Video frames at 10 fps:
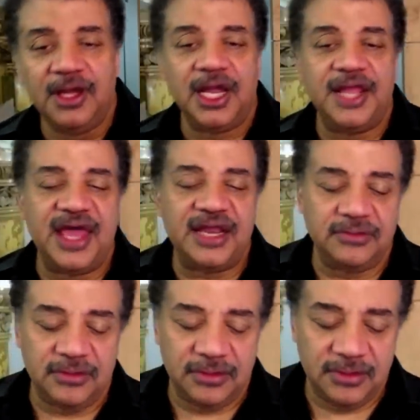And
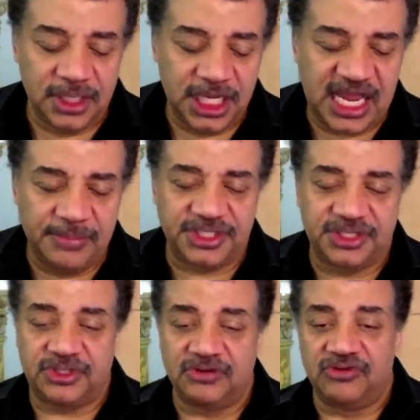that enables
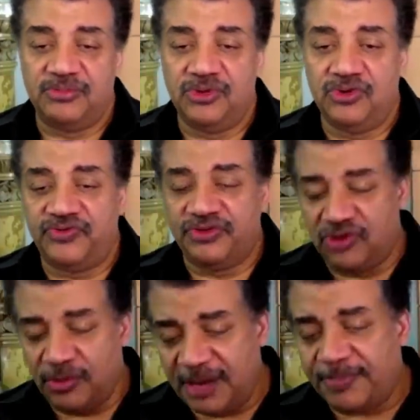you to remove the
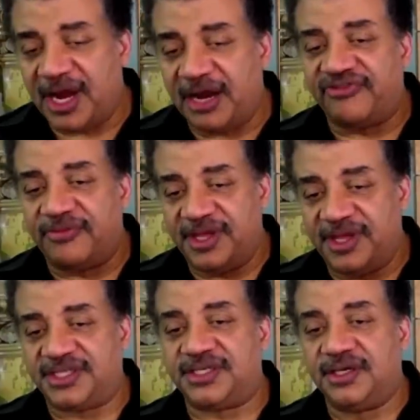Roman Empire from
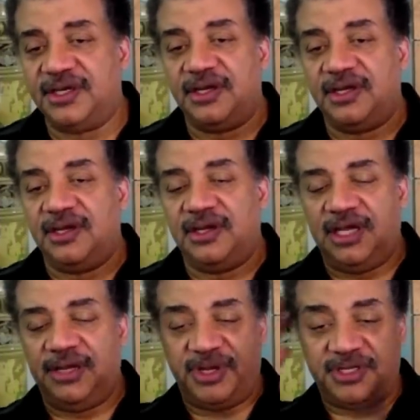this,
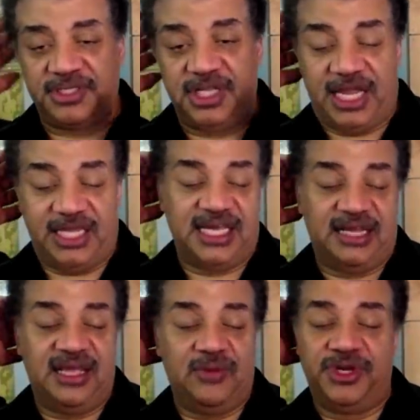because, like I said,
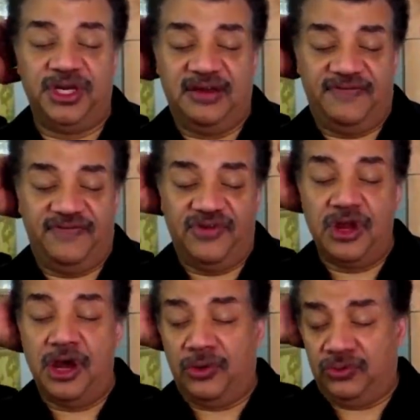they wouldn't have
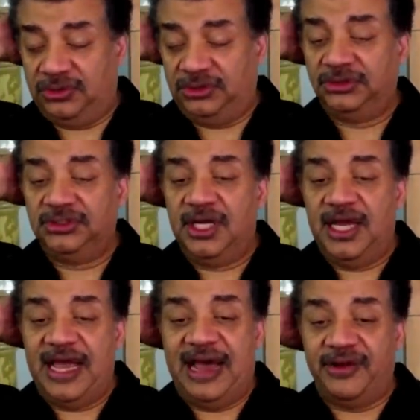known
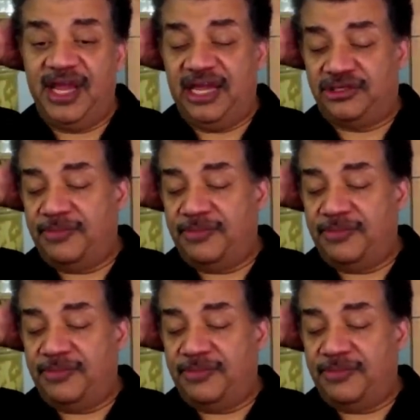how to answer